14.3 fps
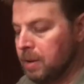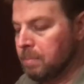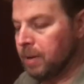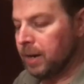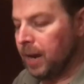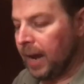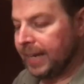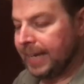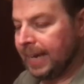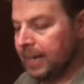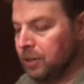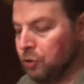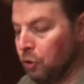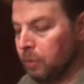But I
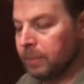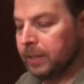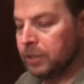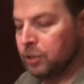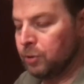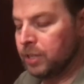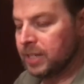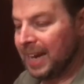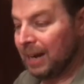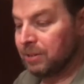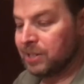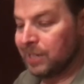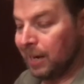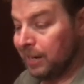can't normally do this
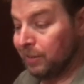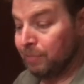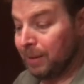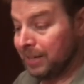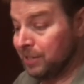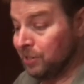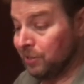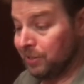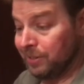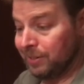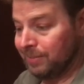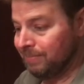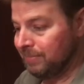outside of my turn.